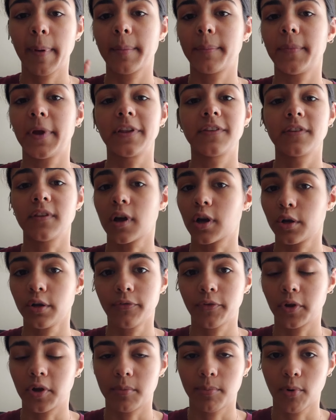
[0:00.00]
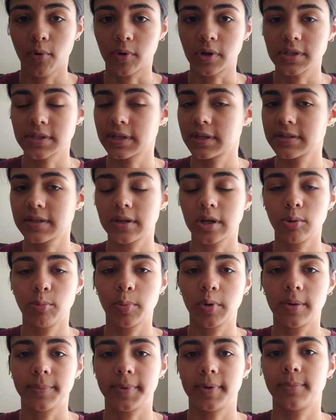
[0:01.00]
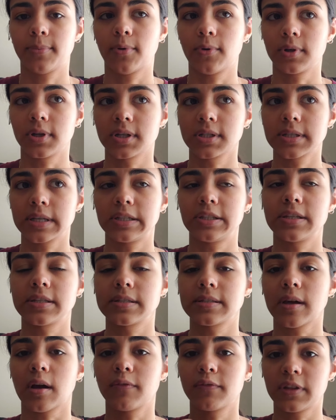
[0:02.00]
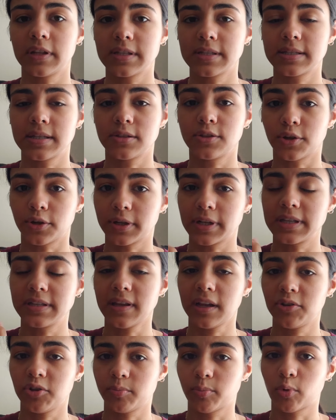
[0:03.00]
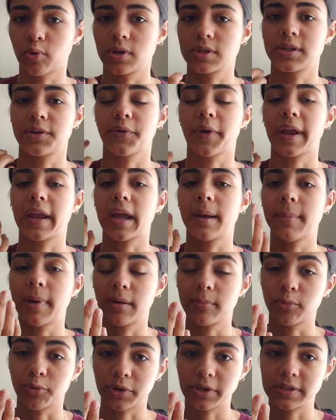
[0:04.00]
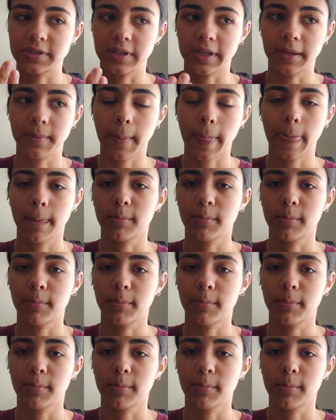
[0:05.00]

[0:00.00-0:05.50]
It's not good for your pores. It doesn't open up your pores. It just softens the dirt inside your pores so it can come out more easily.